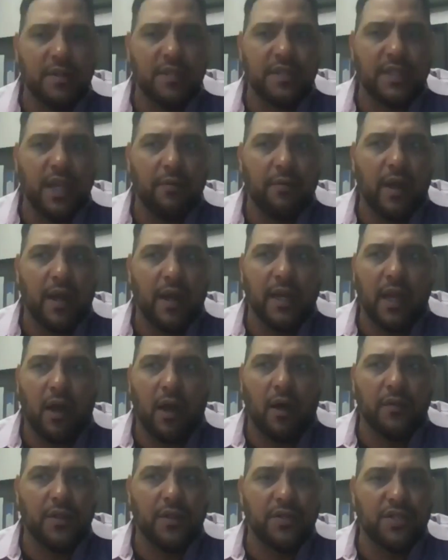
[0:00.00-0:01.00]
say right now
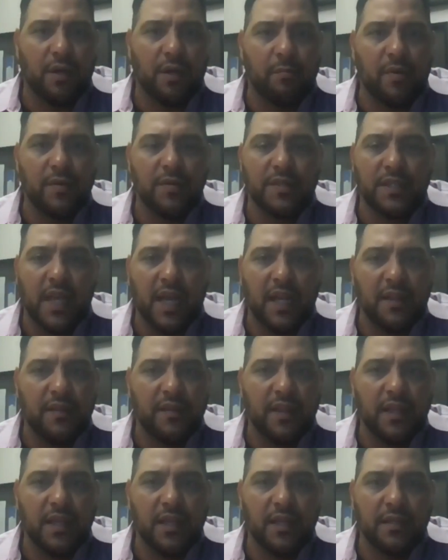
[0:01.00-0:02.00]
on the jumbo side of
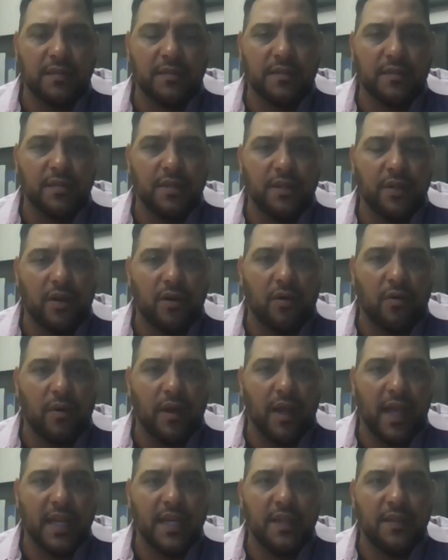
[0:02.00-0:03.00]
things,
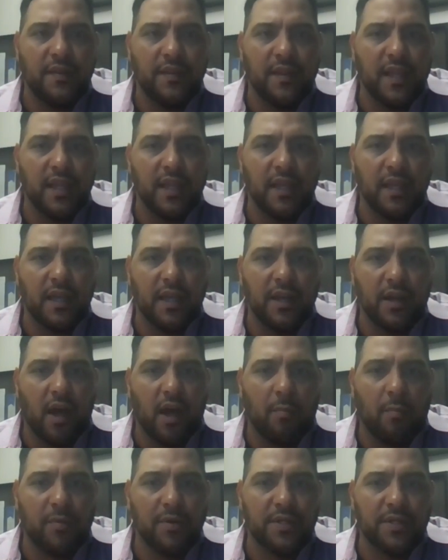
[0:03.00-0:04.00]
anything in
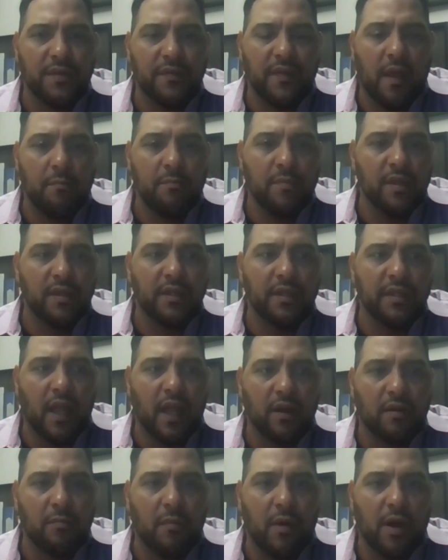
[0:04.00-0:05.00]
upwards of that $1 million
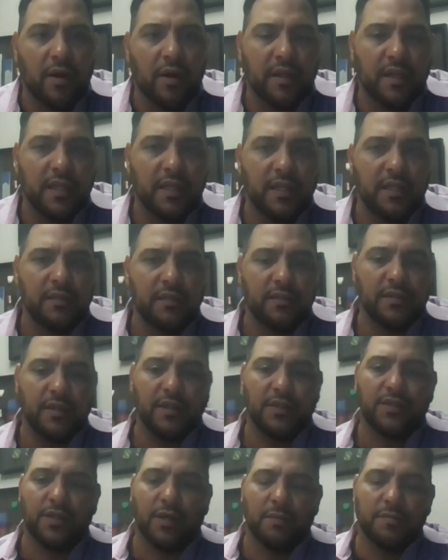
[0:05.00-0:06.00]
mark in
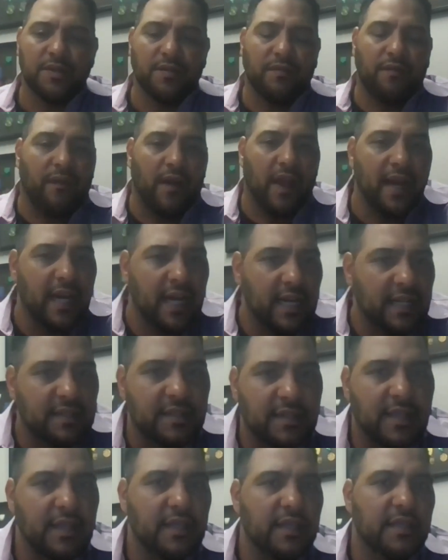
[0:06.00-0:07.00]
terms of
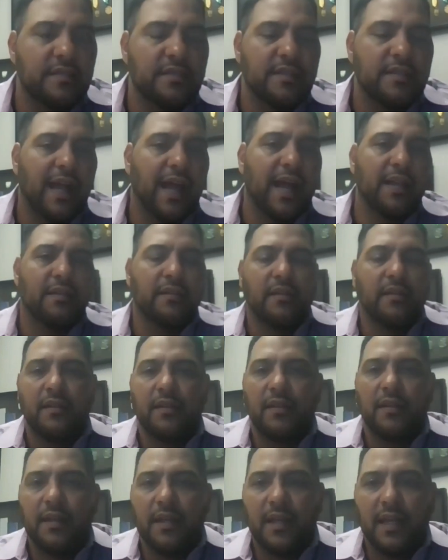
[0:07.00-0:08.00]
financing is not
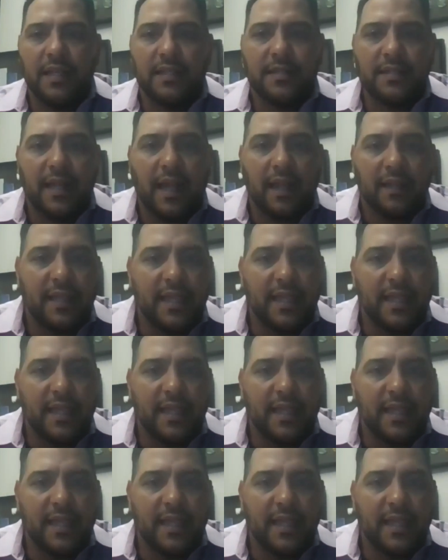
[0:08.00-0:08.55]
the